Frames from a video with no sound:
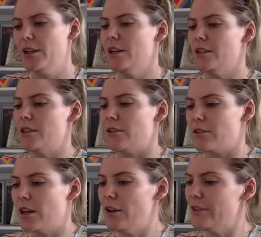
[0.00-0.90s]
So,
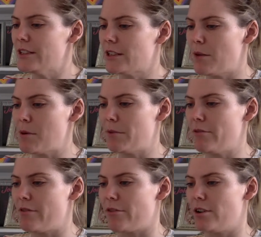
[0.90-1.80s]
Clovers had come up the
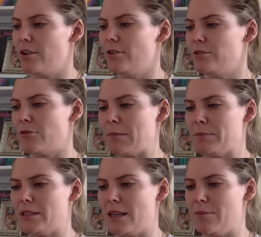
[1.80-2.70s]
river in an old tramp
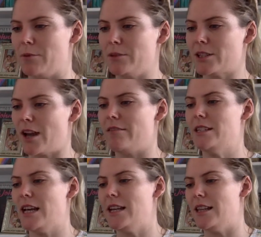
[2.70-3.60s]
steamer which carried
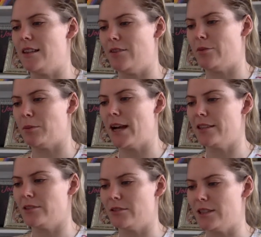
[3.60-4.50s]
anything from
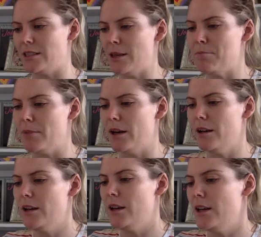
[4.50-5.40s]
cattle to timber.
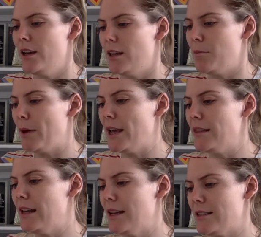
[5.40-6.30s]
He had paid
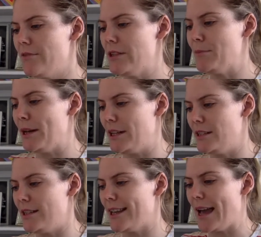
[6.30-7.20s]
the last of his money
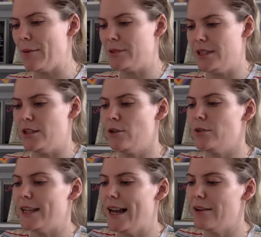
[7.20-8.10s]
to the captain, who
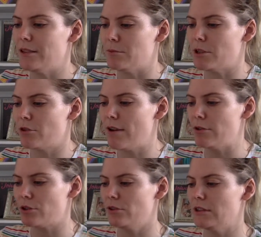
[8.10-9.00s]
had allowed him to
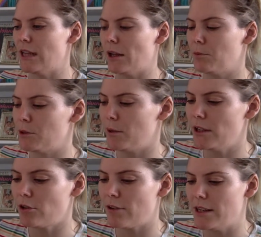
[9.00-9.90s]
crouch on deck between a
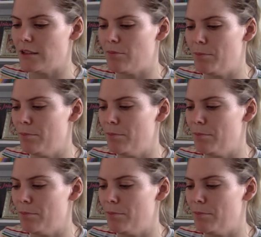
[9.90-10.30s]
crate of